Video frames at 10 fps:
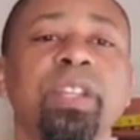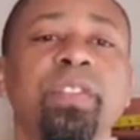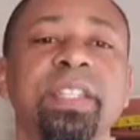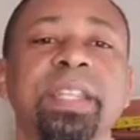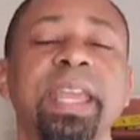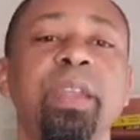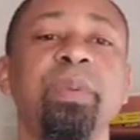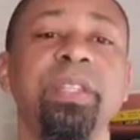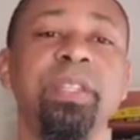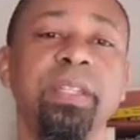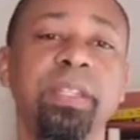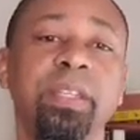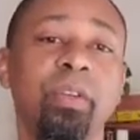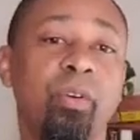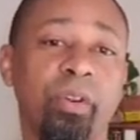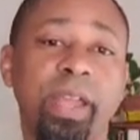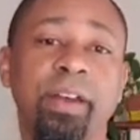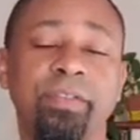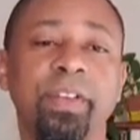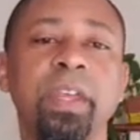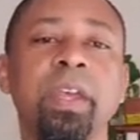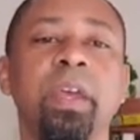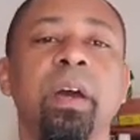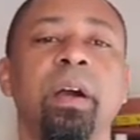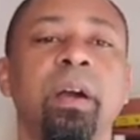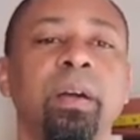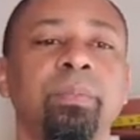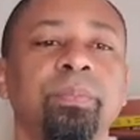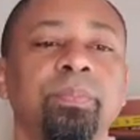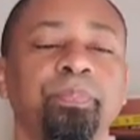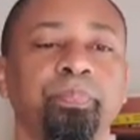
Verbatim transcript: if it's an A, B, C, D, or F. Um,